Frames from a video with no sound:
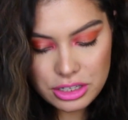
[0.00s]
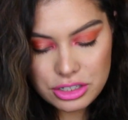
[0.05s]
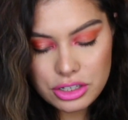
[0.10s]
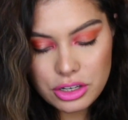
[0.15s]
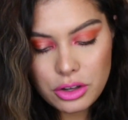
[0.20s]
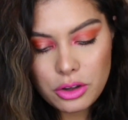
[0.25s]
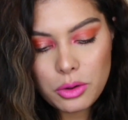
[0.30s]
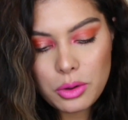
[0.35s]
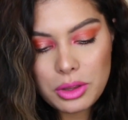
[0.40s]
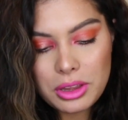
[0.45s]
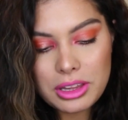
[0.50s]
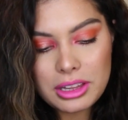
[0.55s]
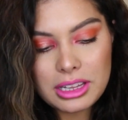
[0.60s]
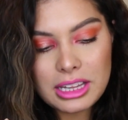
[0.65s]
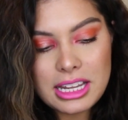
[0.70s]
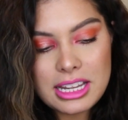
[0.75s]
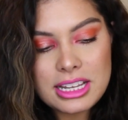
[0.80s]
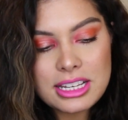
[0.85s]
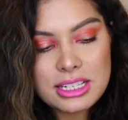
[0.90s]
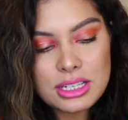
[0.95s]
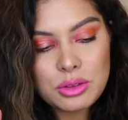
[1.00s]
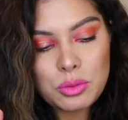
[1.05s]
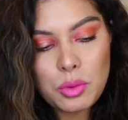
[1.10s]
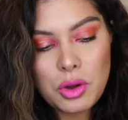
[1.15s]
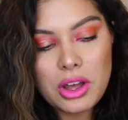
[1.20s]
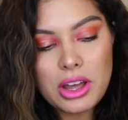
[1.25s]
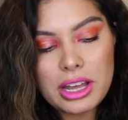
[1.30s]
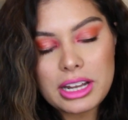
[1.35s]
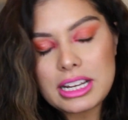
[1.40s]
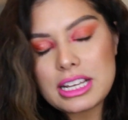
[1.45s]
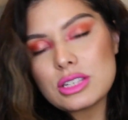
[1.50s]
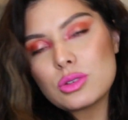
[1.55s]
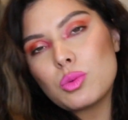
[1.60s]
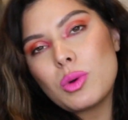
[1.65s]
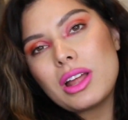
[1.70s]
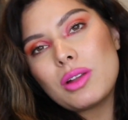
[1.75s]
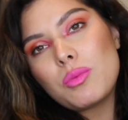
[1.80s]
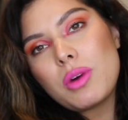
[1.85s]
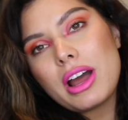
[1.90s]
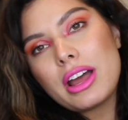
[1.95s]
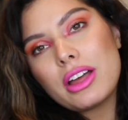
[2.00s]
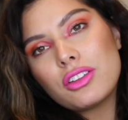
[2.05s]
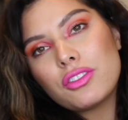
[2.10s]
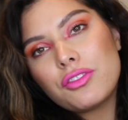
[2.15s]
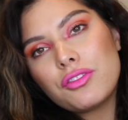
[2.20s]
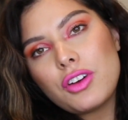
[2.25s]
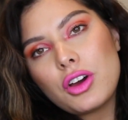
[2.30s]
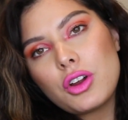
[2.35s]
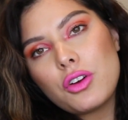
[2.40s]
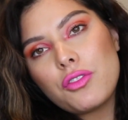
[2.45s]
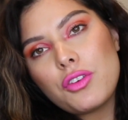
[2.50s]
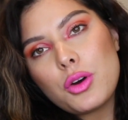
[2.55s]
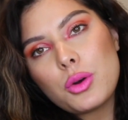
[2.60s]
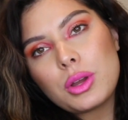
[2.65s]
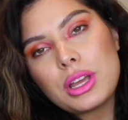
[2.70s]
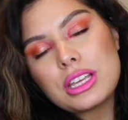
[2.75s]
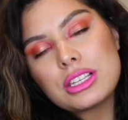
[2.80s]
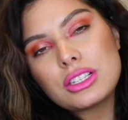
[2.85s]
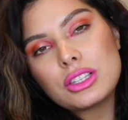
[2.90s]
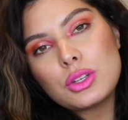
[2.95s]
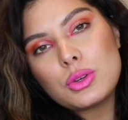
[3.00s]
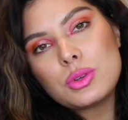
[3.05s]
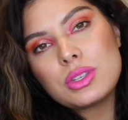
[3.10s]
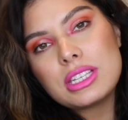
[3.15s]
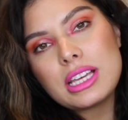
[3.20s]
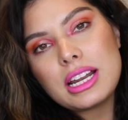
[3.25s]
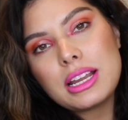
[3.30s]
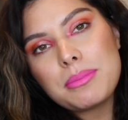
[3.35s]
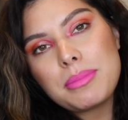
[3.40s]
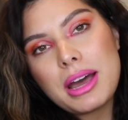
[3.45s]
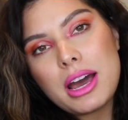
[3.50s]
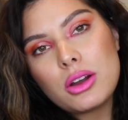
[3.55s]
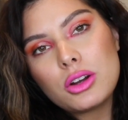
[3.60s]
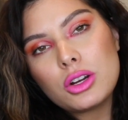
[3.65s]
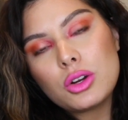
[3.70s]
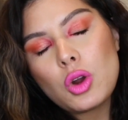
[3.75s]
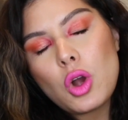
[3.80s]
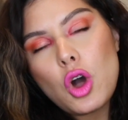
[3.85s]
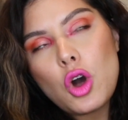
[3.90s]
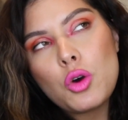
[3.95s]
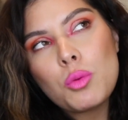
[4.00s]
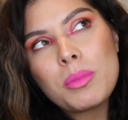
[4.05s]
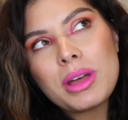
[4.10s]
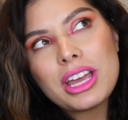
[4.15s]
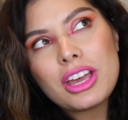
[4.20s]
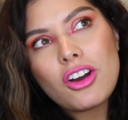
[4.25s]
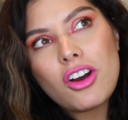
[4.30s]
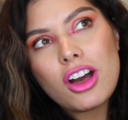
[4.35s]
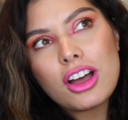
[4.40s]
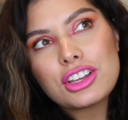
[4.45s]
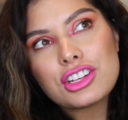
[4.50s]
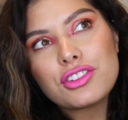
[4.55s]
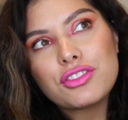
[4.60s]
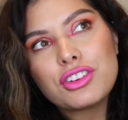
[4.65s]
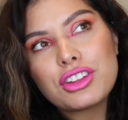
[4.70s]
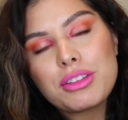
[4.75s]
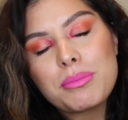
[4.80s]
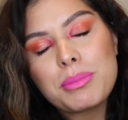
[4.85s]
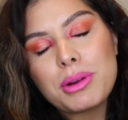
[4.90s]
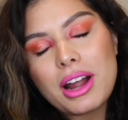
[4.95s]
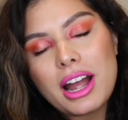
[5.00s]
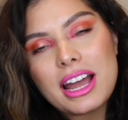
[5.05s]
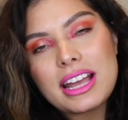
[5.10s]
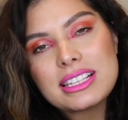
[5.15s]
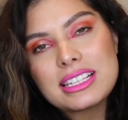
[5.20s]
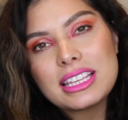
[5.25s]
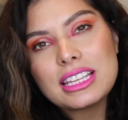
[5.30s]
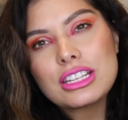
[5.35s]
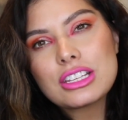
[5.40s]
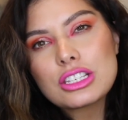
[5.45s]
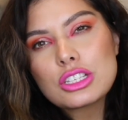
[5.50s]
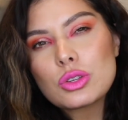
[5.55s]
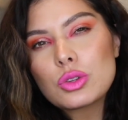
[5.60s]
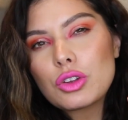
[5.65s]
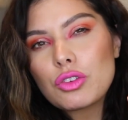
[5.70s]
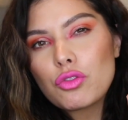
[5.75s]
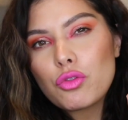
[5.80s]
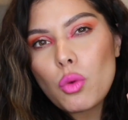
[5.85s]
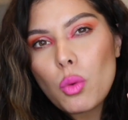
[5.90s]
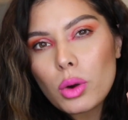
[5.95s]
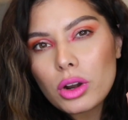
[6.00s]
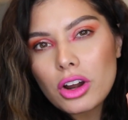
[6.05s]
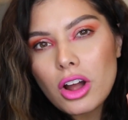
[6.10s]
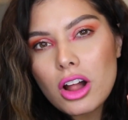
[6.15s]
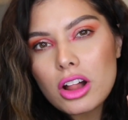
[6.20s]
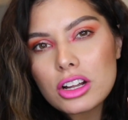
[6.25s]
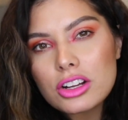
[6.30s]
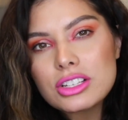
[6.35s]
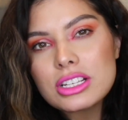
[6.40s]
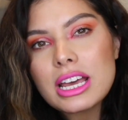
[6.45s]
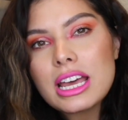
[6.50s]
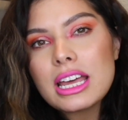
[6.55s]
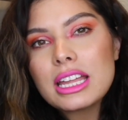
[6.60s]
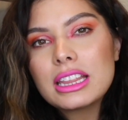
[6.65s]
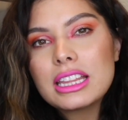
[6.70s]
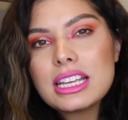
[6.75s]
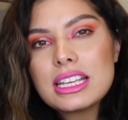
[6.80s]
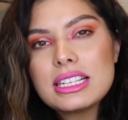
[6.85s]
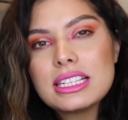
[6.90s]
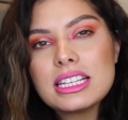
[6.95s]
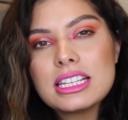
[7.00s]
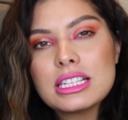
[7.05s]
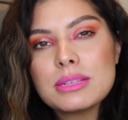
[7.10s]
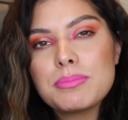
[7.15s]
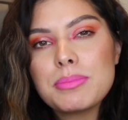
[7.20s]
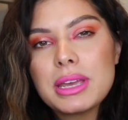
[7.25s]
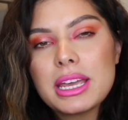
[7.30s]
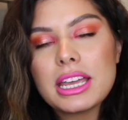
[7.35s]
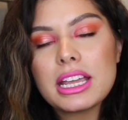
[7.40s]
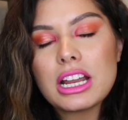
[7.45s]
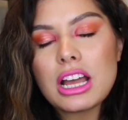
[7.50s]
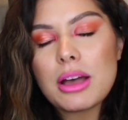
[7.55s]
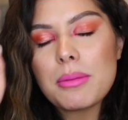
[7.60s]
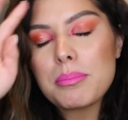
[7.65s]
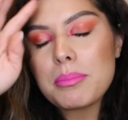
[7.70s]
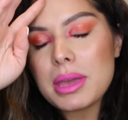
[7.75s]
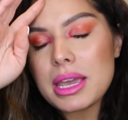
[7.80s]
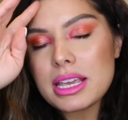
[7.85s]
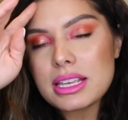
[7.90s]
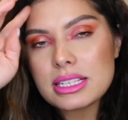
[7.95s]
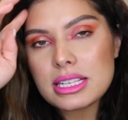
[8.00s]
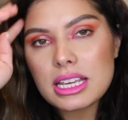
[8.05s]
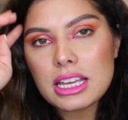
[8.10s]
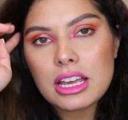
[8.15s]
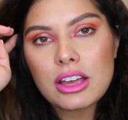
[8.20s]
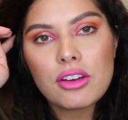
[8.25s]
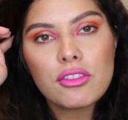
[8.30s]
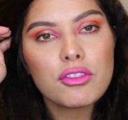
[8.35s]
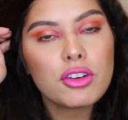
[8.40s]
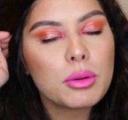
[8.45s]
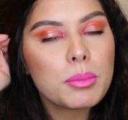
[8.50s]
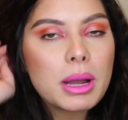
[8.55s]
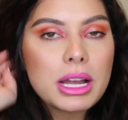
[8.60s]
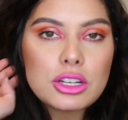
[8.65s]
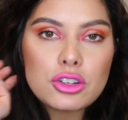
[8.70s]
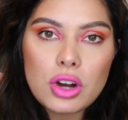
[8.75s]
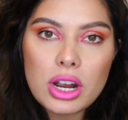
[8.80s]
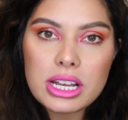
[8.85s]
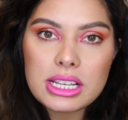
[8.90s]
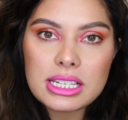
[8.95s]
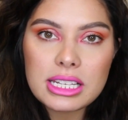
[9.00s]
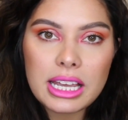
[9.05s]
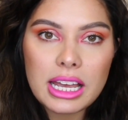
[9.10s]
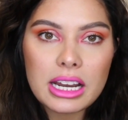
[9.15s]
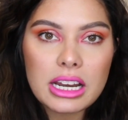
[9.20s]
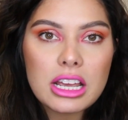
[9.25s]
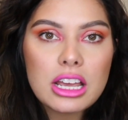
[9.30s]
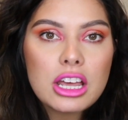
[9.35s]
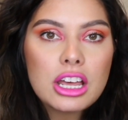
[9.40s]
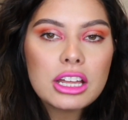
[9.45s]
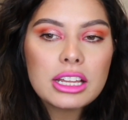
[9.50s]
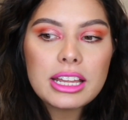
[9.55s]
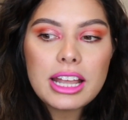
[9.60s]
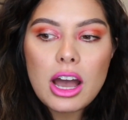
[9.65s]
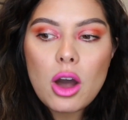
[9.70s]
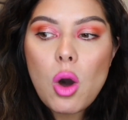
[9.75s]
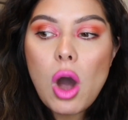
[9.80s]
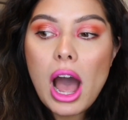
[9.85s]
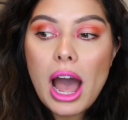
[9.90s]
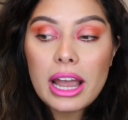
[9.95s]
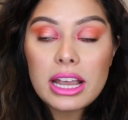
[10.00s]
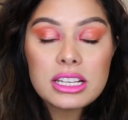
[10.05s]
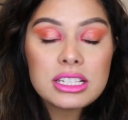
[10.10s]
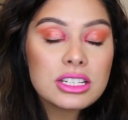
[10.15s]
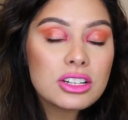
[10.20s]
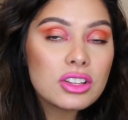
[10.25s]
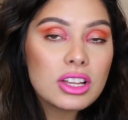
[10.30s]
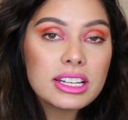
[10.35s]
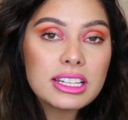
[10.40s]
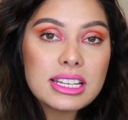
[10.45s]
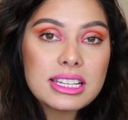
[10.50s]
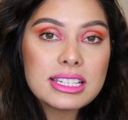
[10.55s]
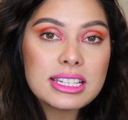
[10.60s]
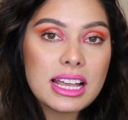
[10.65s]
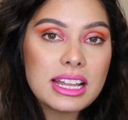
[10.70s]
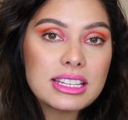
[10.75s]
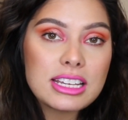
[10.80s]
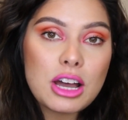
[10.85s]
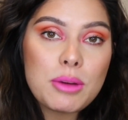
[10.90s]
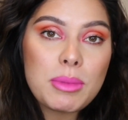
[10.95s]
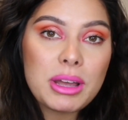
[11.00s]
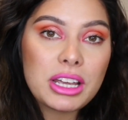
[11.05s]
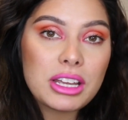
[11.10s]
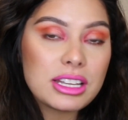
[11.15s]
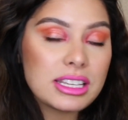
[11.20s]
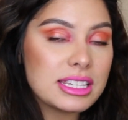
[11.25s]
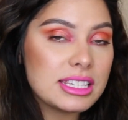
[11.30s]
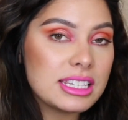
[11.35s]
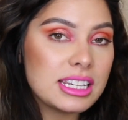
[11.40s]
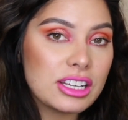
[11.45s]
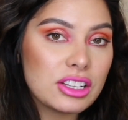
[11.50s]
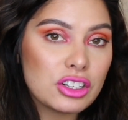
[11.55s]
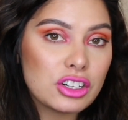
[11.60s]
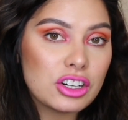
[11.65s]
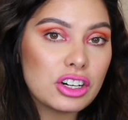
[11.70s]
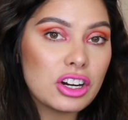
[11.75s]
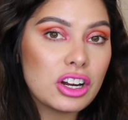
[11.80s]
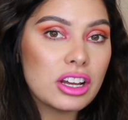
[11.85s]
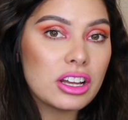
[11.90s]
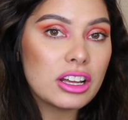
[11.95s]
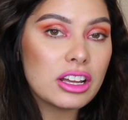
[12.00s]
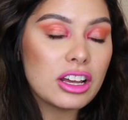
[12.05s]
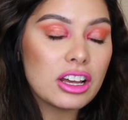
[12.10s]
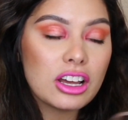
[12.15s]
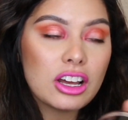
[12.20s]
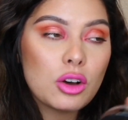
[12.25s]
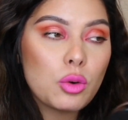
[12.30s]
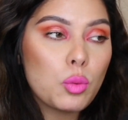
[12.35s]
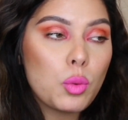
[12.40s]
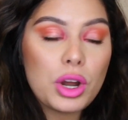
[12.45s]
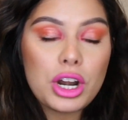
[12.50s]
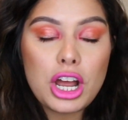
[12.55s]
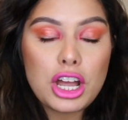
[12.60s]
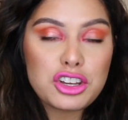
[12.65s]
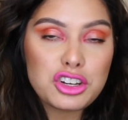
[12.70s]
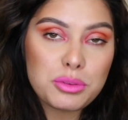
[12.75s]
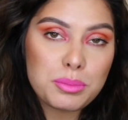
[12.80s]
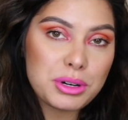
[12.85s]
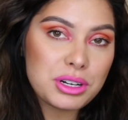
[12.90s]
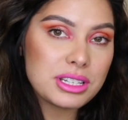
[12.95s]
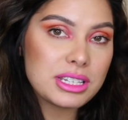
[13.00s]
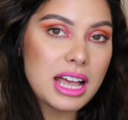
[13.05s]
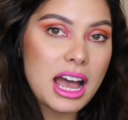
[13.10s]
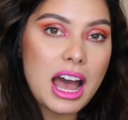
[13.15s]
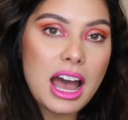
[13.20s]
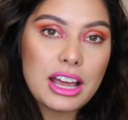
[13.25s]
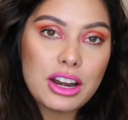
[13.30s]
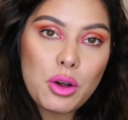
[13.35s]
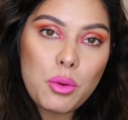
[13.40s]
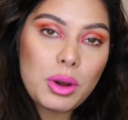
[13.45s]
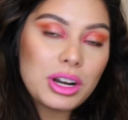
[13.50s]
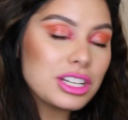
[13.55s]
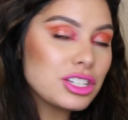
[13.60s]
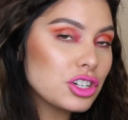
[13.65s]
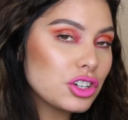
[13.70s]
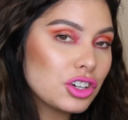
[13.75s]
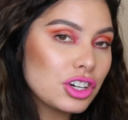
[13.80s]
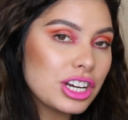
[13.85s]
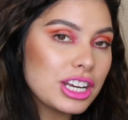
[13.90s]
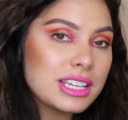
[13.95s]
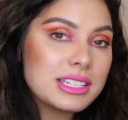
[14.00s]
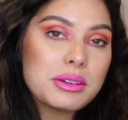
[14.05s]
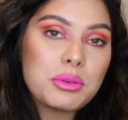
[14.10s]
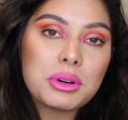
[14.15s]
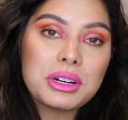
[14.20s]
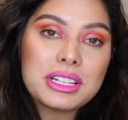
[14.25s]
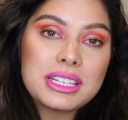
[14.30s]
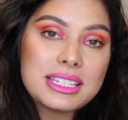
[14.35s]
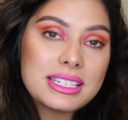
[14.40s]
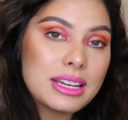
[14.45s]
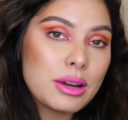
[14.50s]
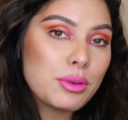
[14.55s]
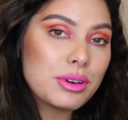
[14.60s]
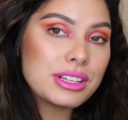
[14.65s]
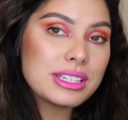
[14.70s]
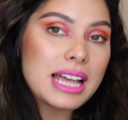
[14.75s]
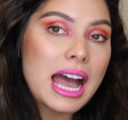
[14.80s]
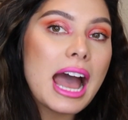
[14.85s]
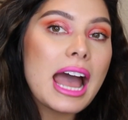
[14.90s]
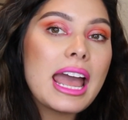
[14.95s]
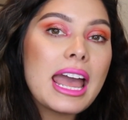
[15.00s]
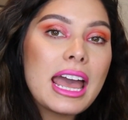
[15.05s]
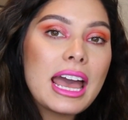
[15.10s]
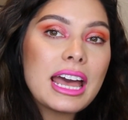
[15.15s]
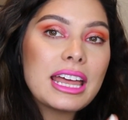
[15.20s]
So this one is Wet n Wild Photo Focus Loose Setting Powder. Oh my gosh, for the price, I think this is only $4. This has been amazing for my dry skin. Now, I still like to set down my concealer 100%. I don't want it to crease, I want it to stay where it's at.